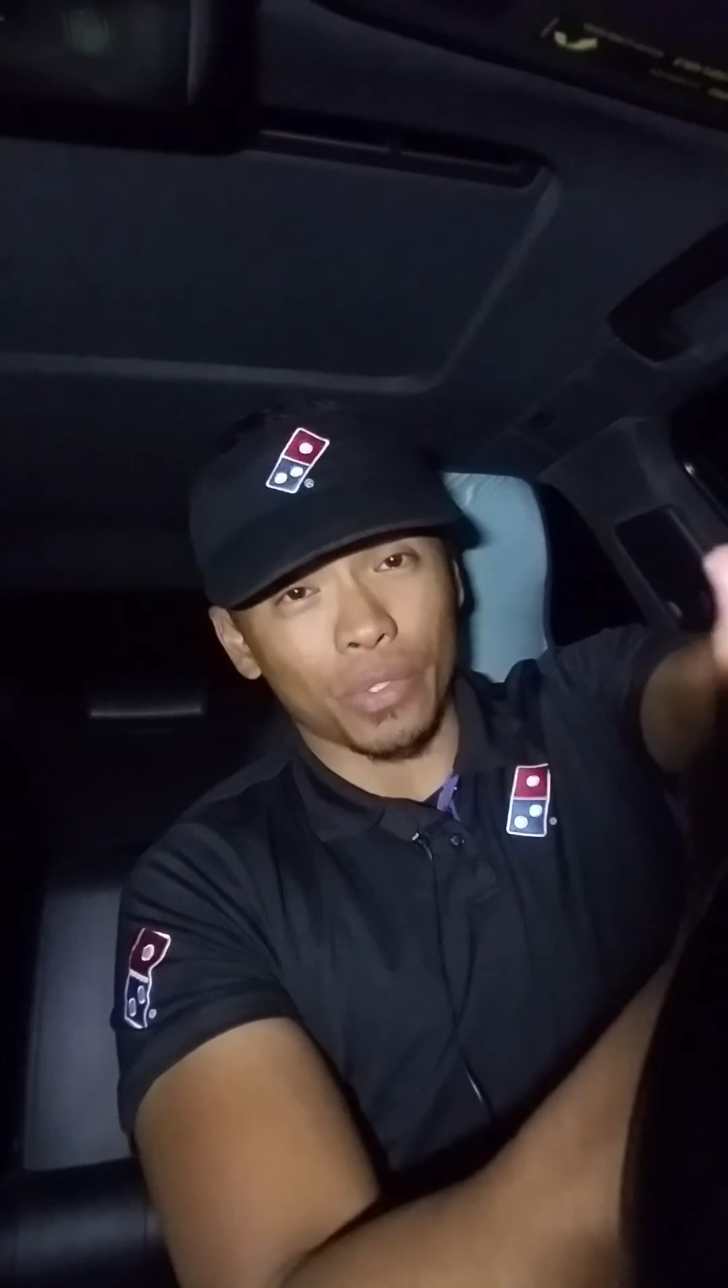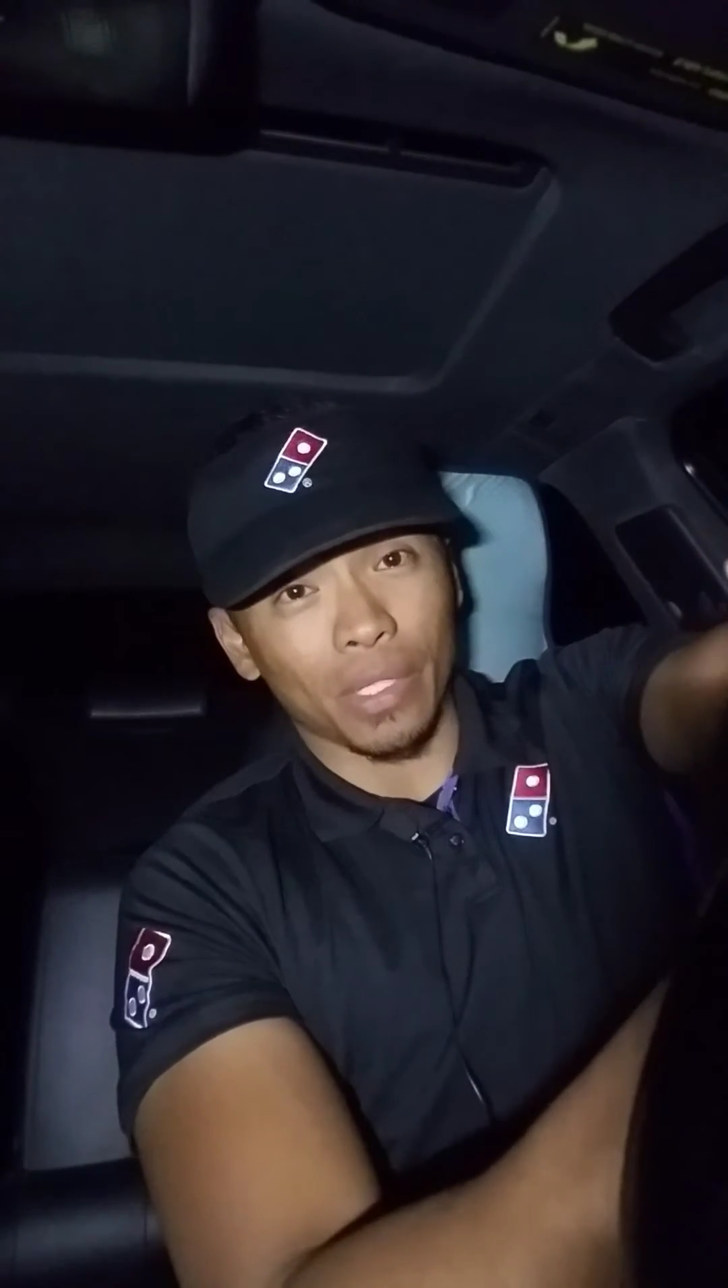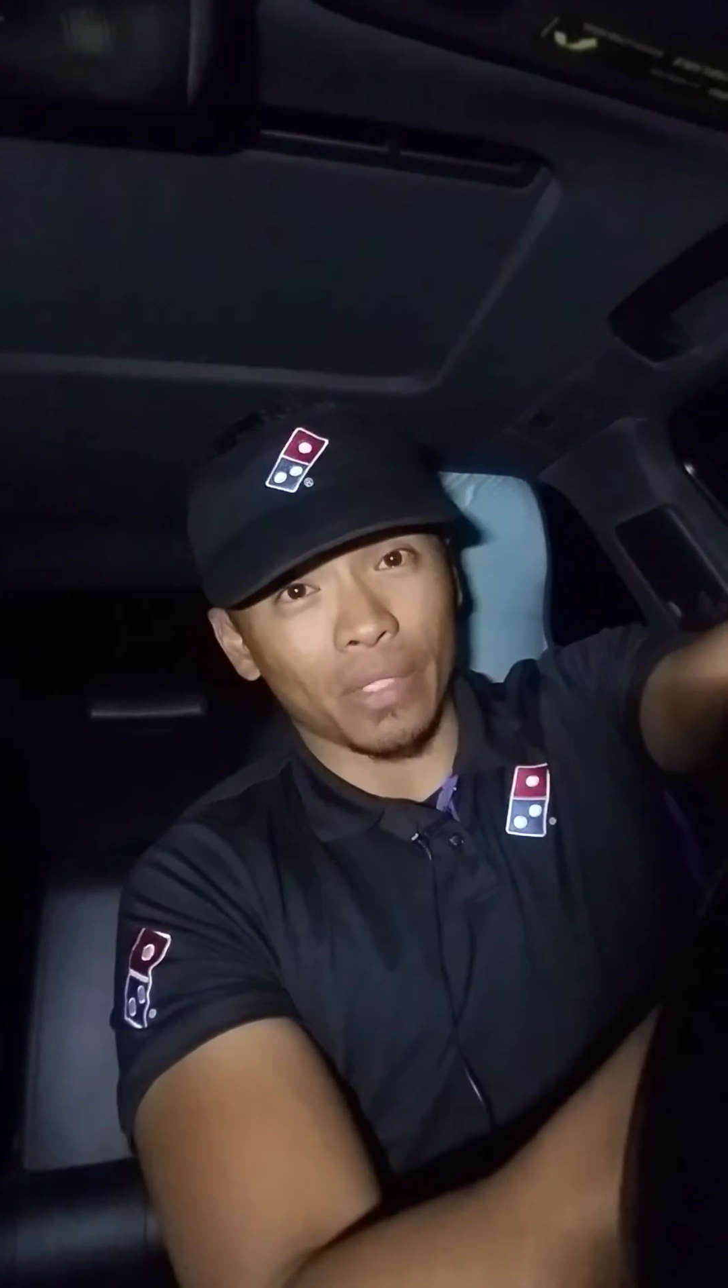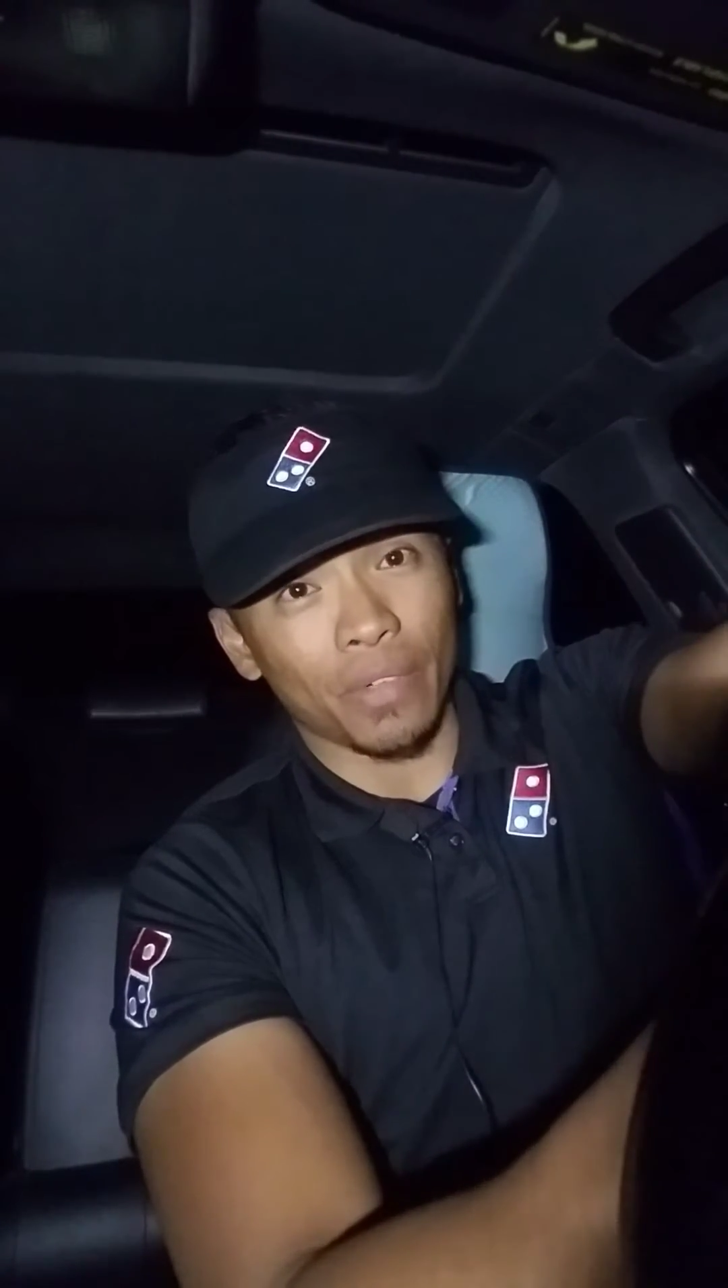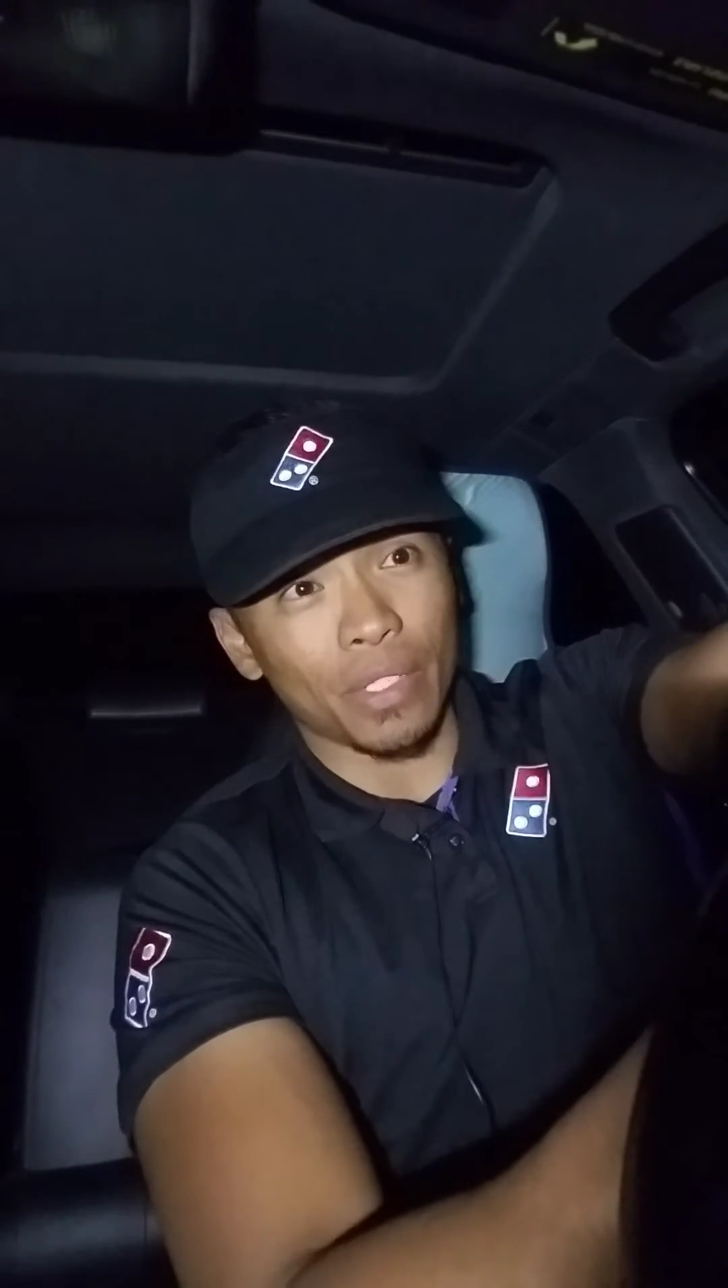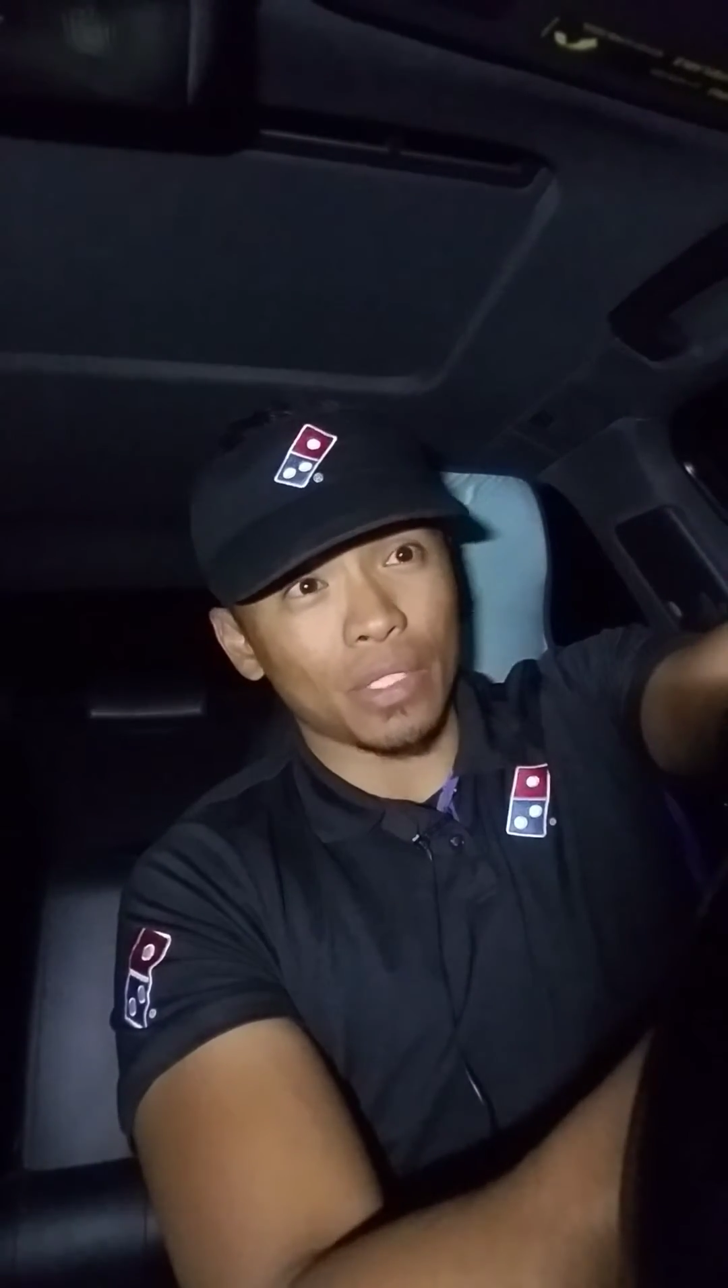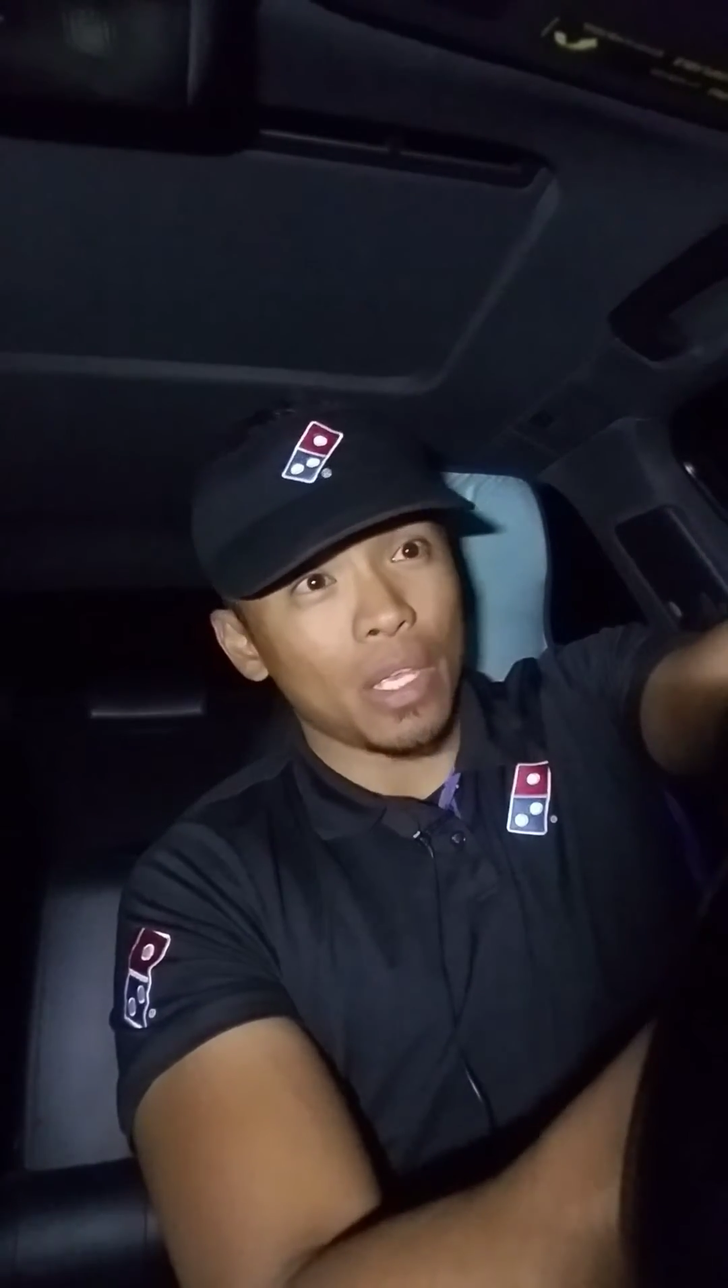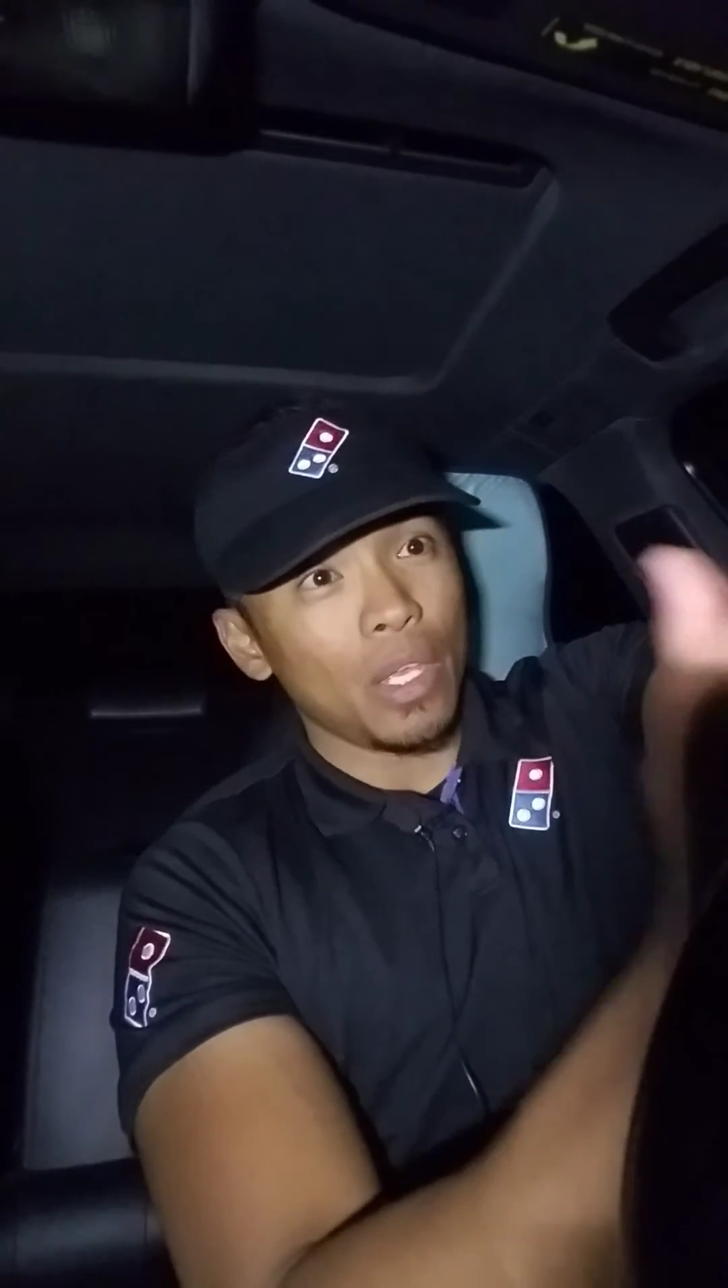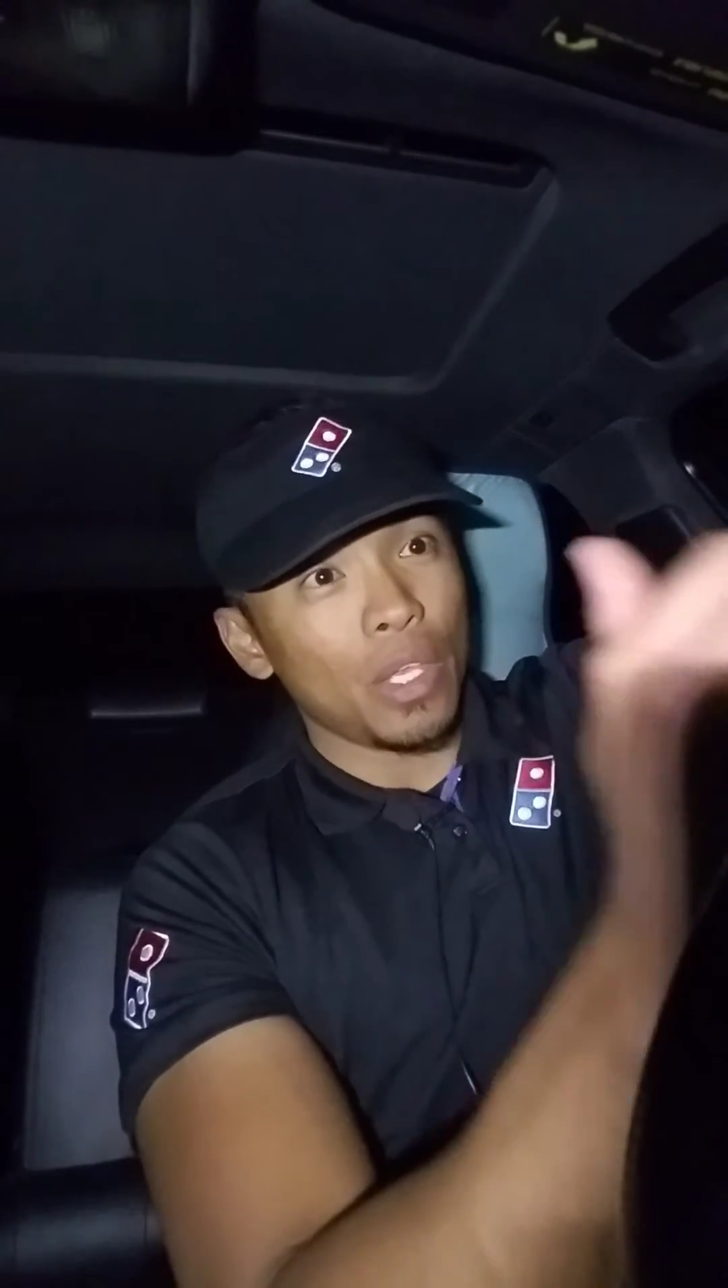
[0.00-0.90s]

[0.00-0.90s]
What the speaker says: deliveries,